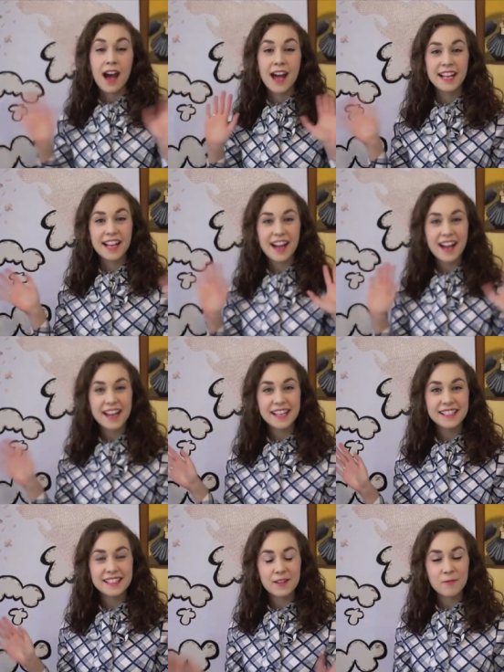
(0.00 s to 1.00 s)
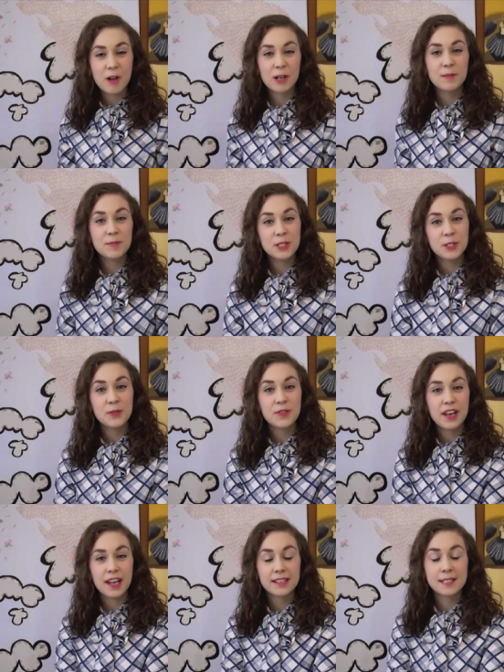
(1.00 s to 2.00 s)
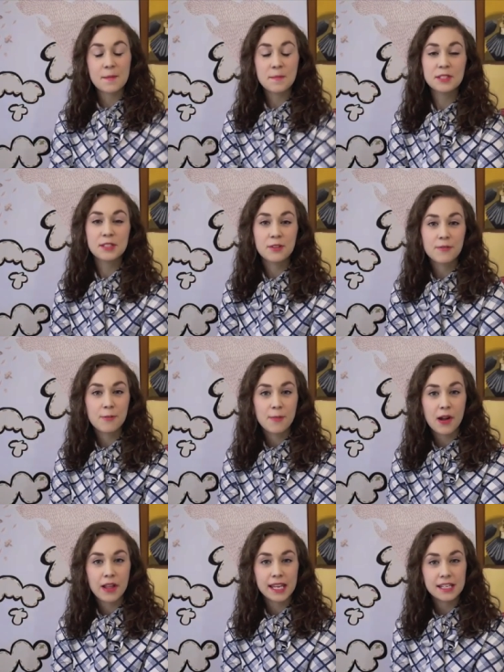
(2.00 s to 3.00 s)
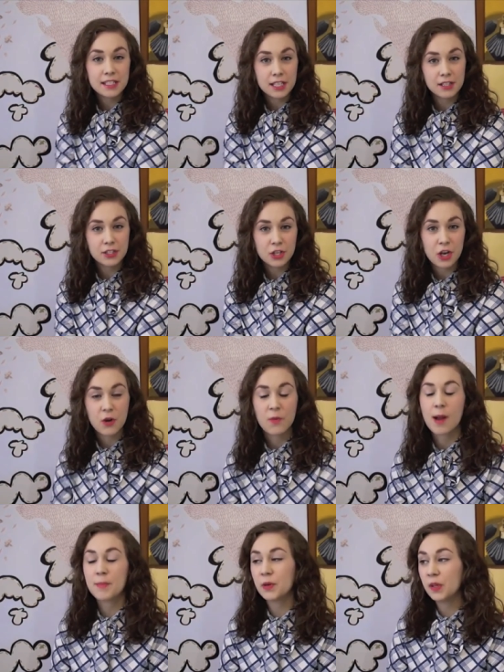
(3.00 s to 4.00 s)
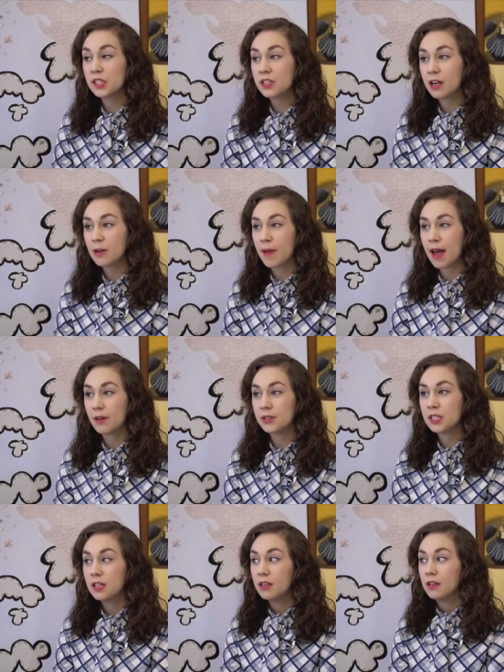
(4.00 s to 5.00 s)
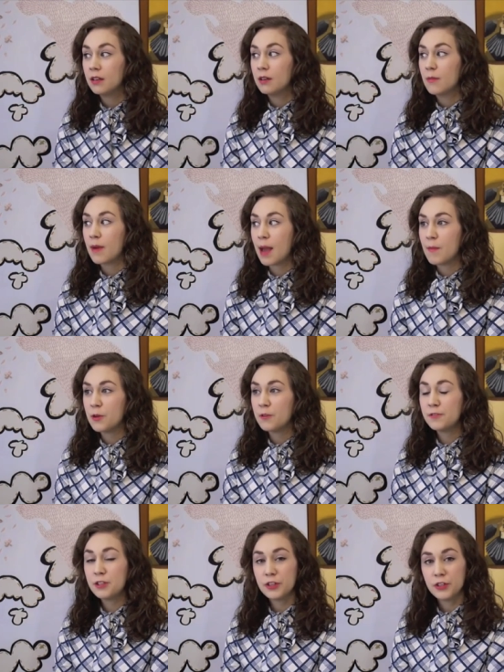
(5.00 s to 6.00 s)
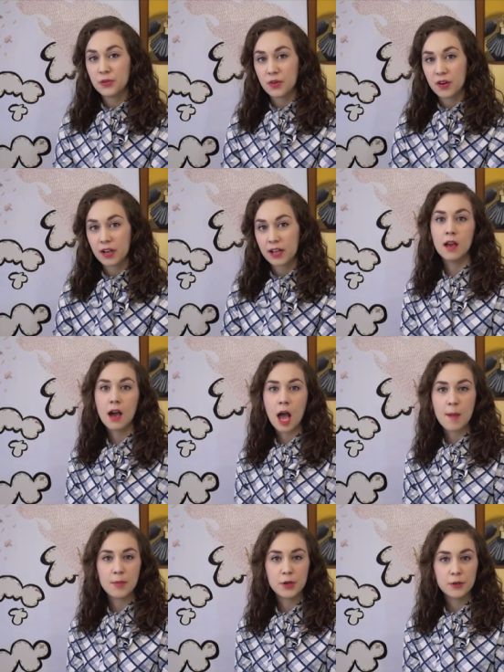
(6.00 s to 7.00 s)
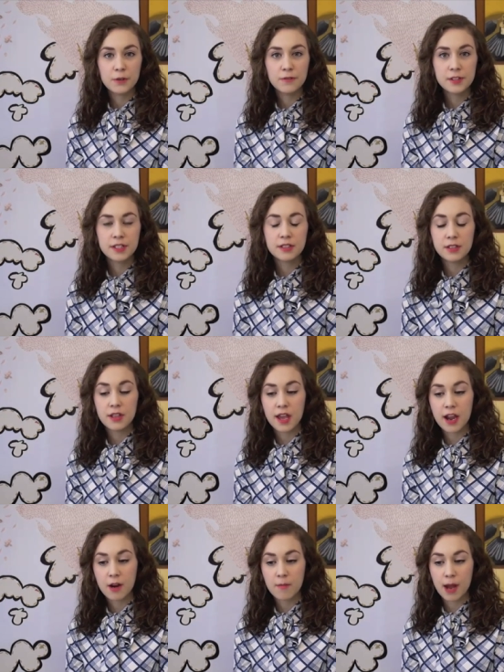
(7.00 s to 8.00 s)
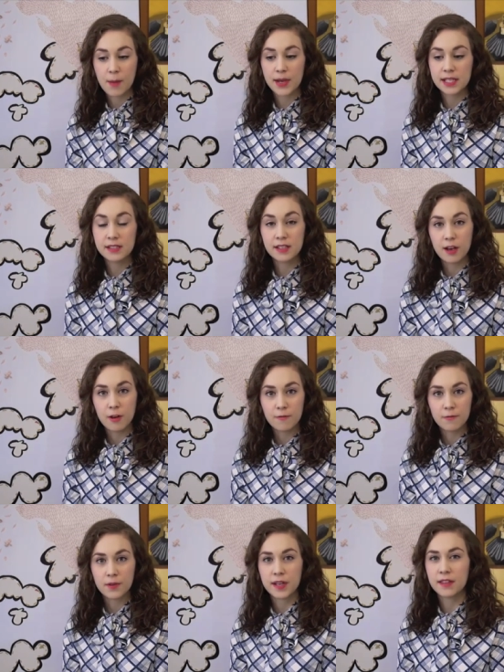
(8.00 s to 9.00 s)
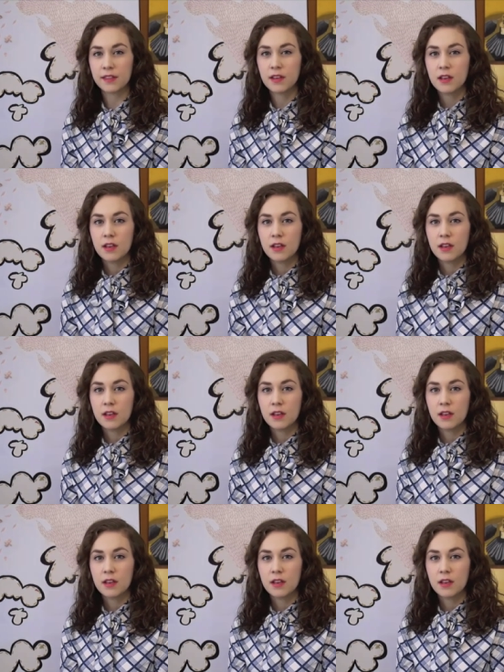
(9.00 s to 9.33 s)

Hi guys, and welcome to the next episode of the Paulie Antiques Show, where I'm going to talk about my move to New York. I moved there by myself with